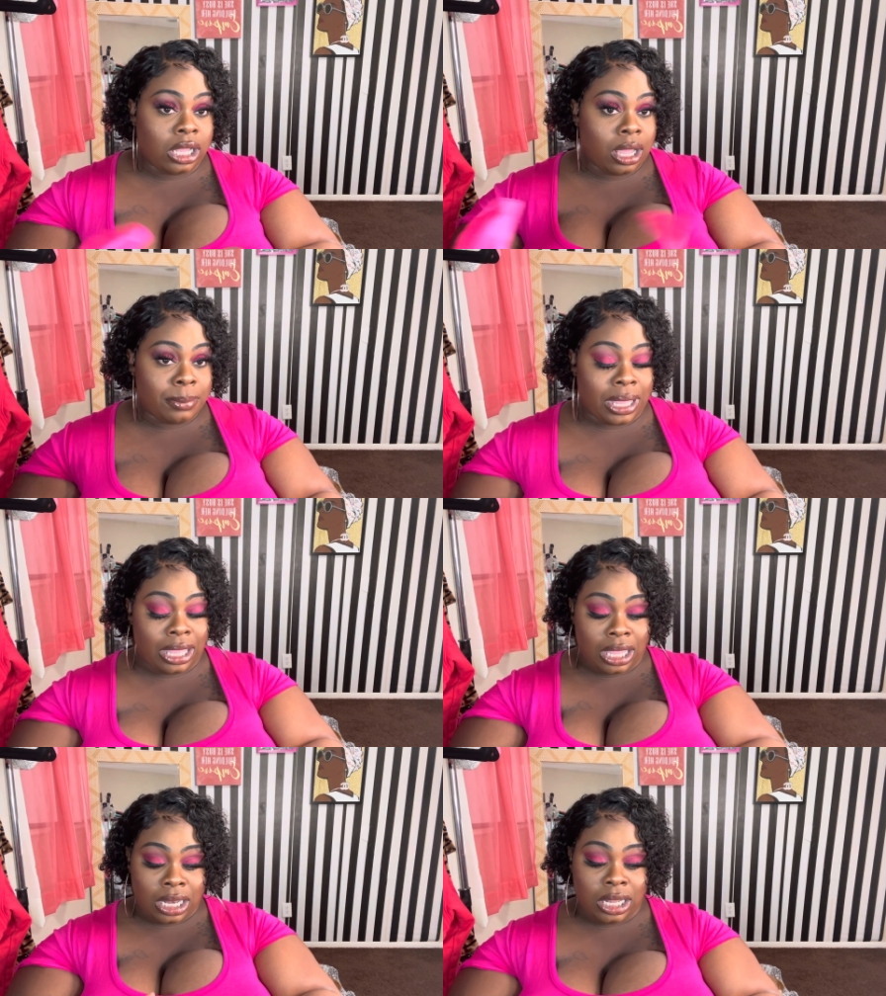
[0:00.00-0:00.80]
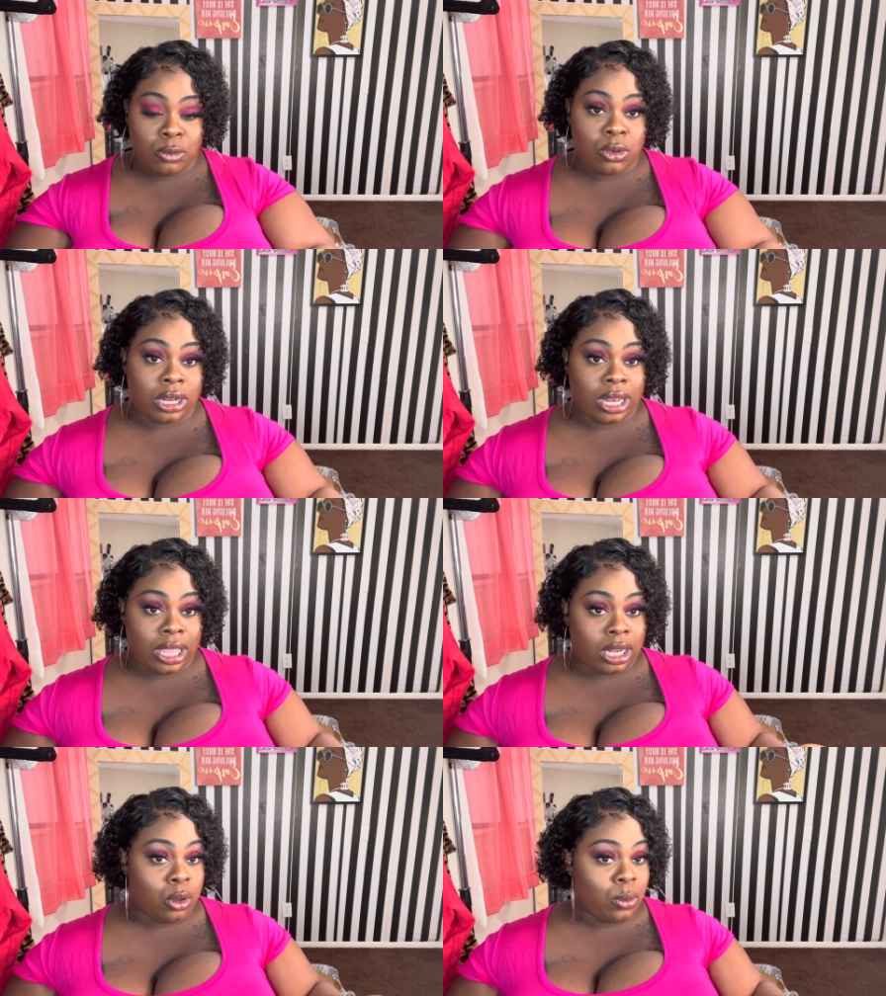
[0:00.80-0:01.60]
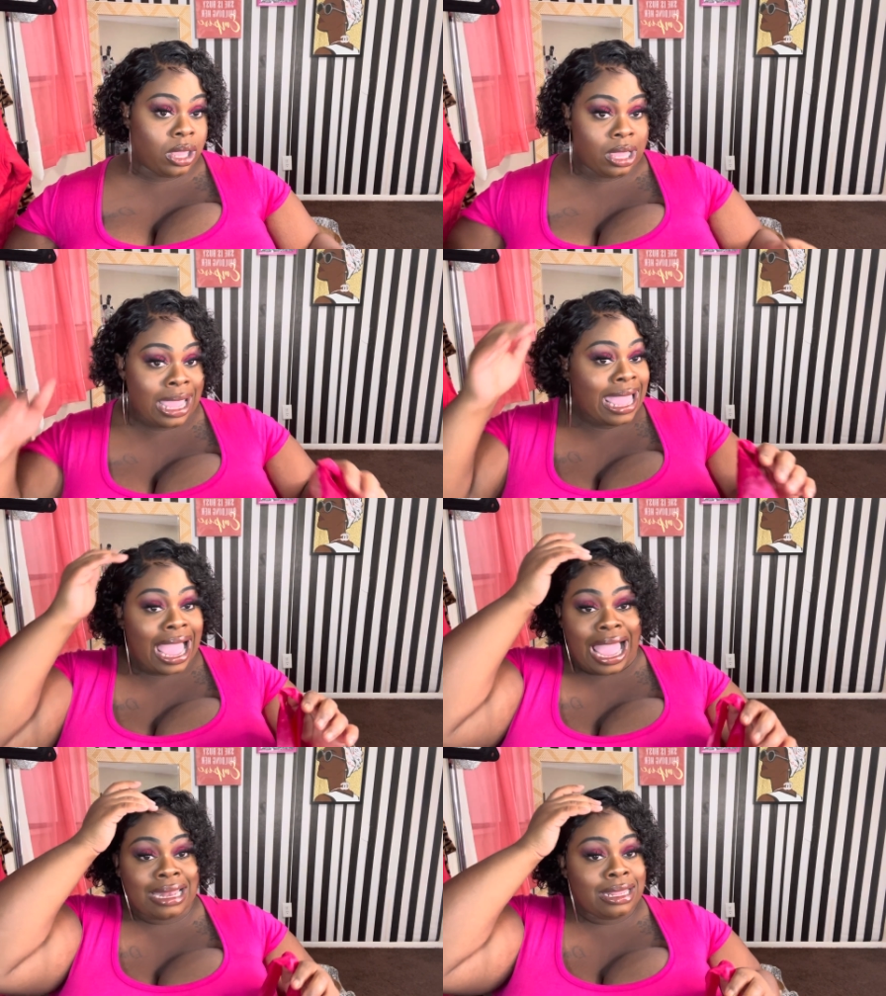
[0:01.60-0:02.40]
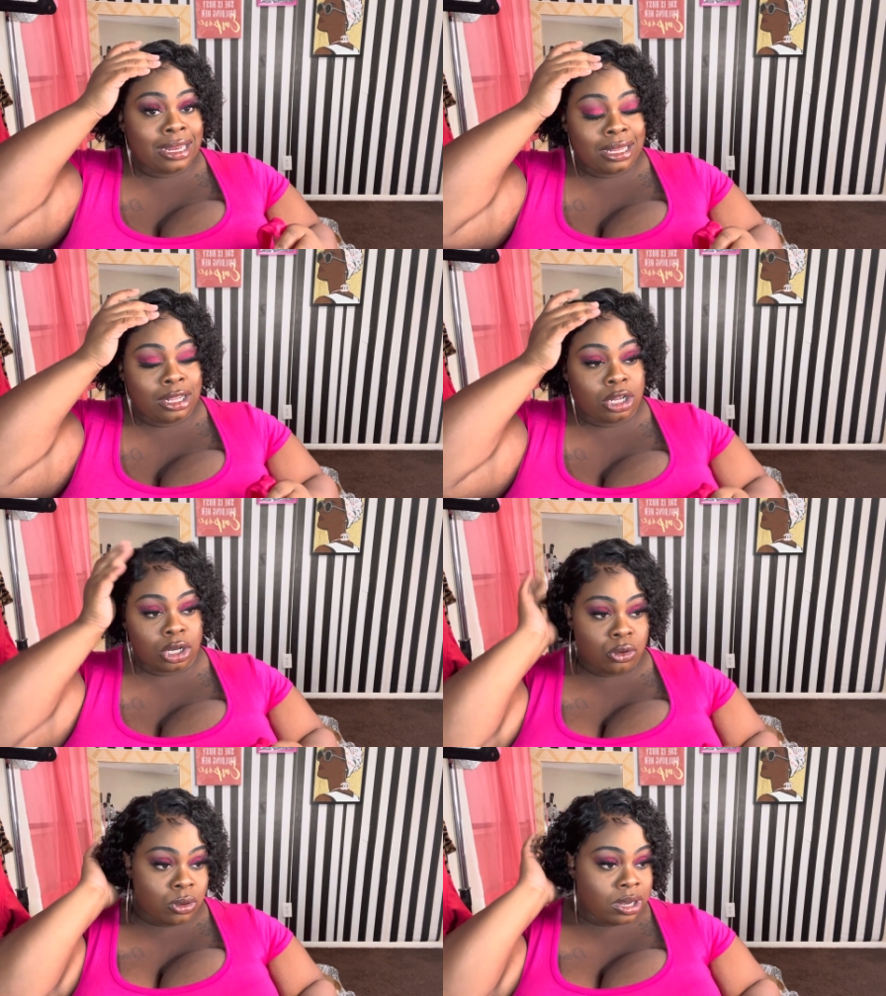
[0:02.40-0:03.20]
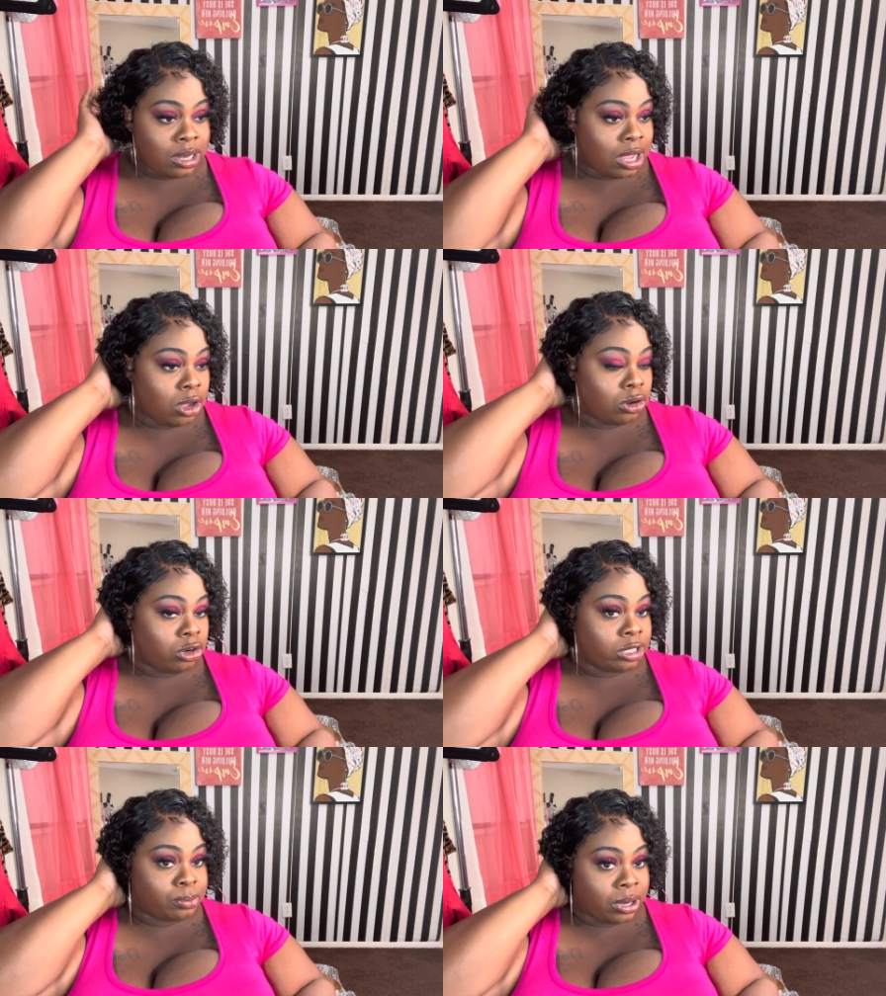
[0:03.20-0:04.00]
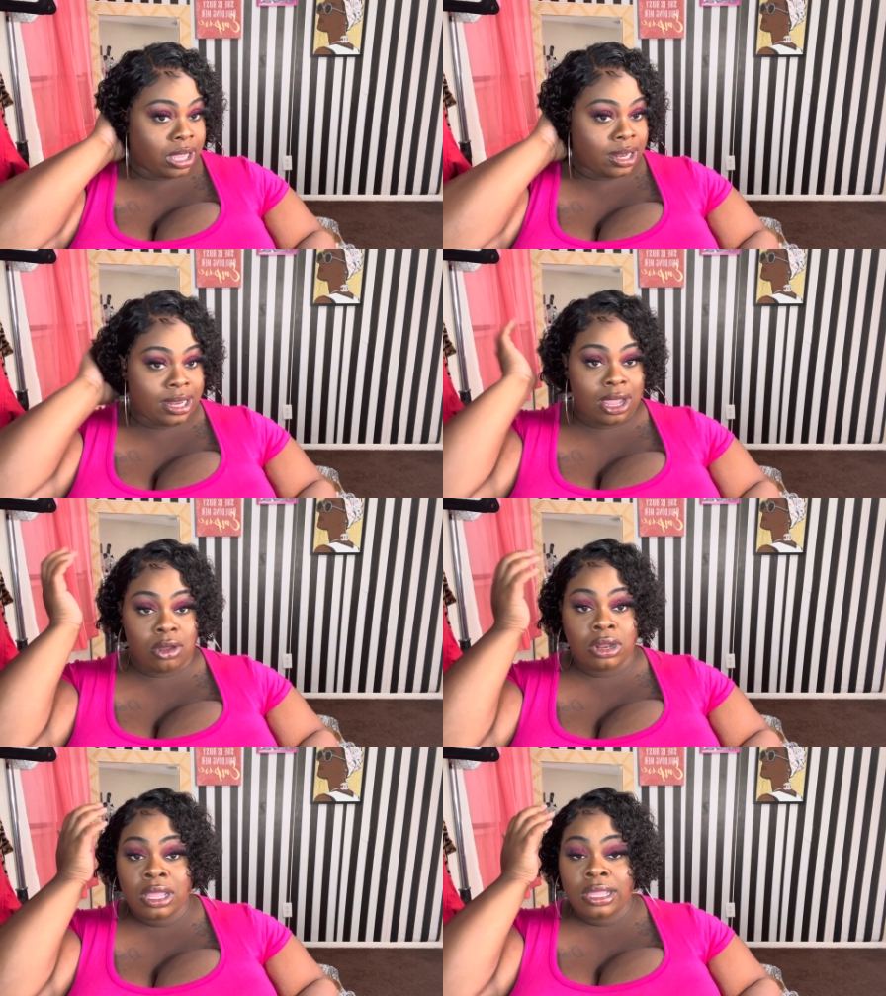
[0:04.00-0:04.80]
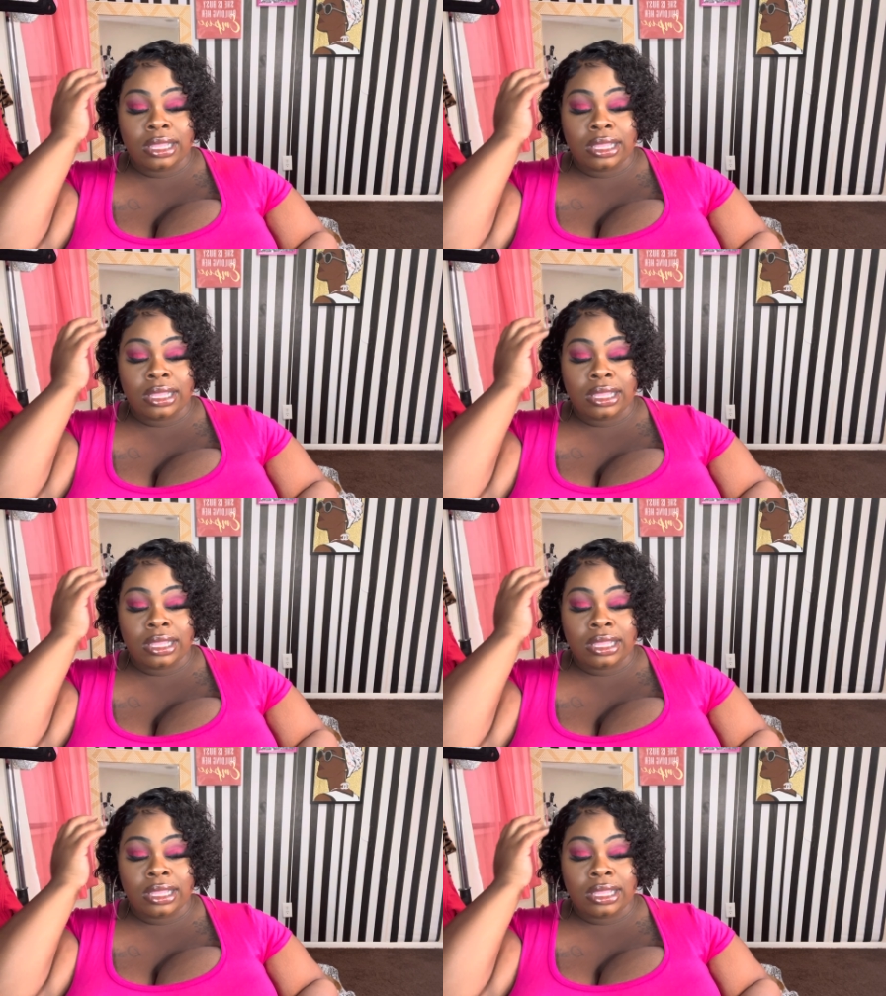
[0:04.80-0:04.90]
come in handy when laying a wig. I didn't glue it down or spray it down.